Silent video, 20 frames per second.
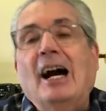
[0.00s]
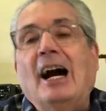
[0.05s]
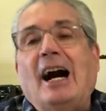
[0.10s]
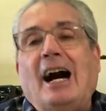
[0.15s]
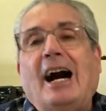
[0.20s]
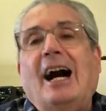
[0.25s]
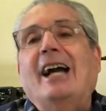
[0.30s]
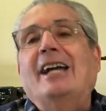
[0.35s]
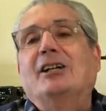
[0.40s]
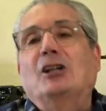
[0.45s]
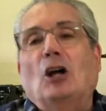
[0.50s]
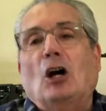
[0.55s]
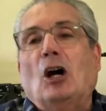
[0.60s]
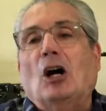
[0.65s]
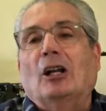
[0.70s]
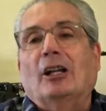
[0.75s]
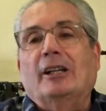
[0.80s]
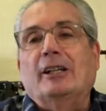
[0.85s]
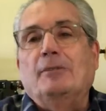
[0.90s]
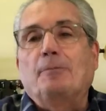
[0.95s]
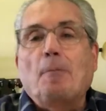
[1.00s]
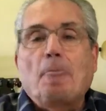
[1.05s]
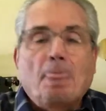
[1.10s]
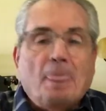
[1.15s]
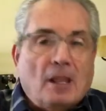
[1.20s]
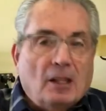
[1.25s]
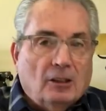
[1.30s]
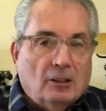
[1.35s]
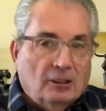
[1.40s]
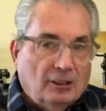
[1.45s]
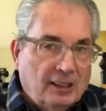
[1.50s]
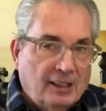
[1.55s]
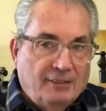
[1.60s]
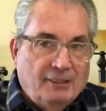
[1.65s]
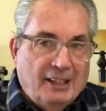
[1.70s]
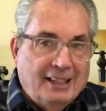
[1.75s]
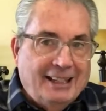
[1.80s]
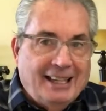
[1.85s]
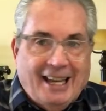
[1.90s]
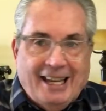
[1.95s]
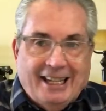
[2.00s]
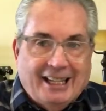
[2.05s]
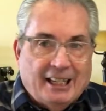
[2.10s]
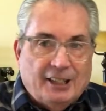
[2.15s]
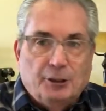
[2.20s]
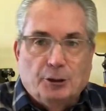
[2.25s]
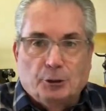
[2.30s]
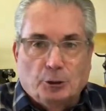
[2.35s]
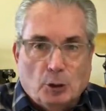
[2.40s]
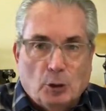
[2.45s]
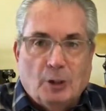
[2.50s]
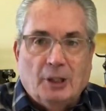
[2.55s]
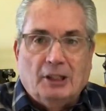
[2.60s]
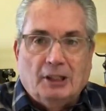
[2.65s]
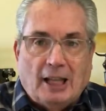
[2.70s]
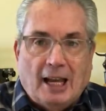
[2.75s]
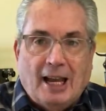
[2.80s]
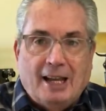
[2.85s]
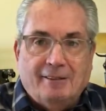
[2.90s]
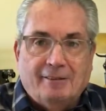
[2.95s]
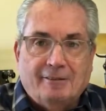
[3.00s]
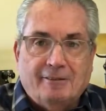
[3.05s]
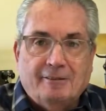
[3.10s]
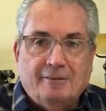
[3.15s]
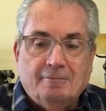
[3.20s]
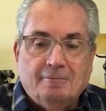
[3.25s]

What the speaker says: I call it living a congruent life.